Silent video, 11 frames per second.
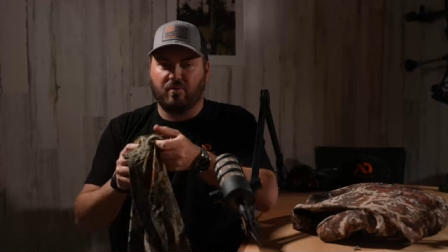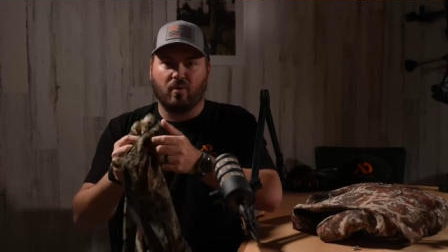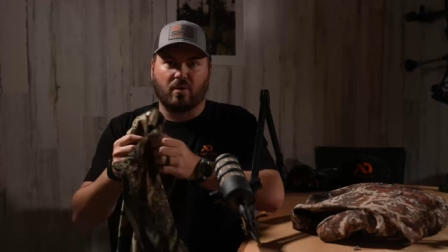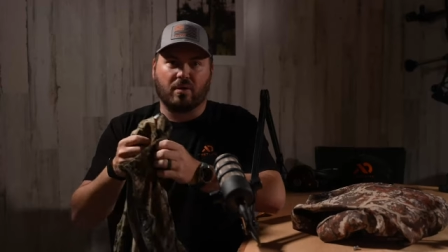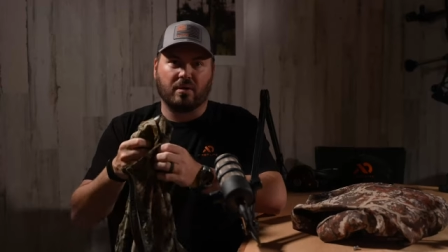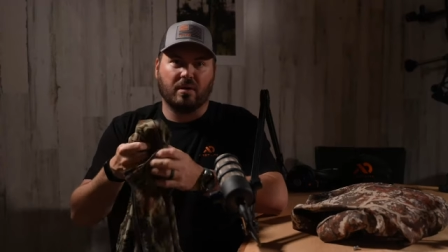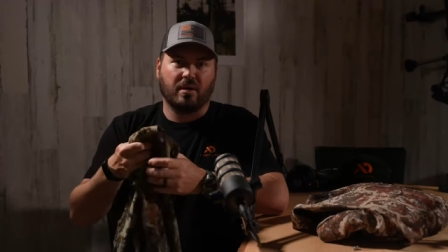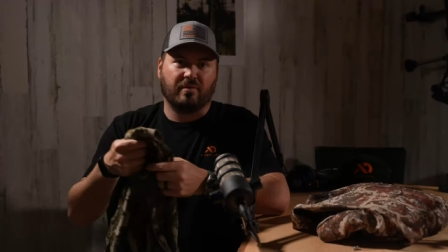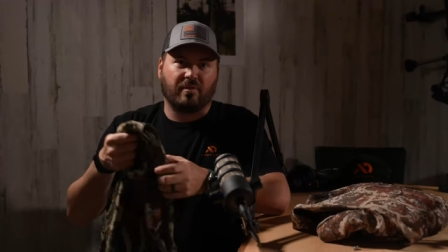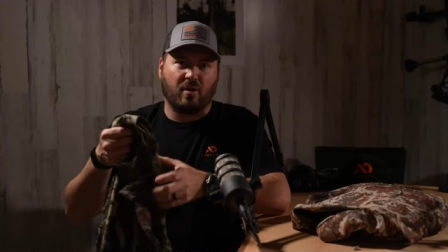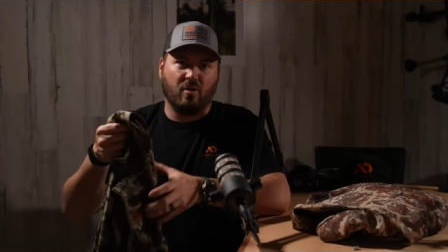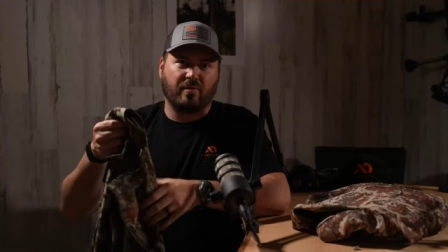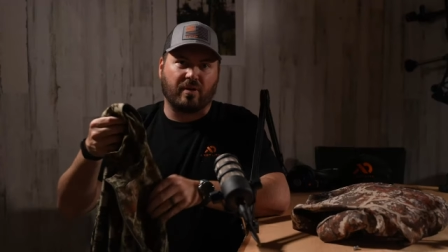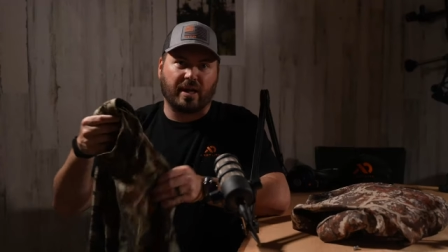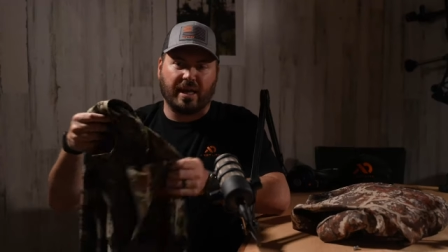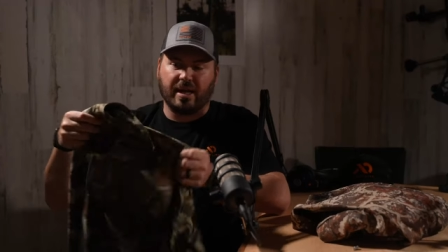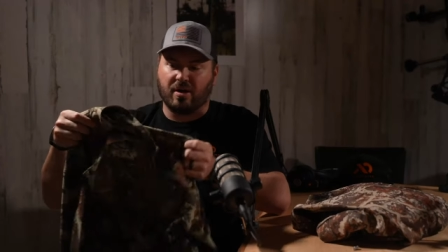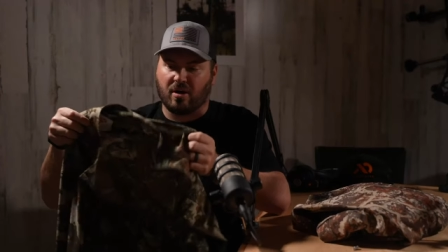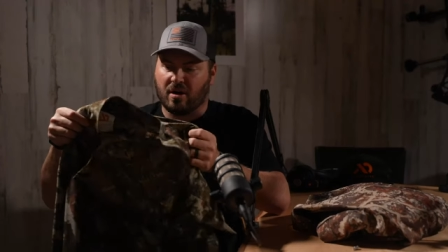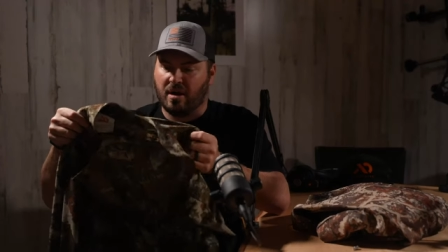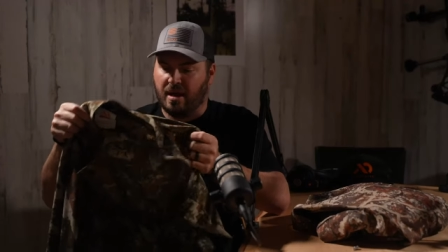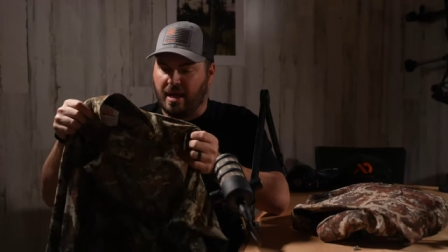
worn for over a year.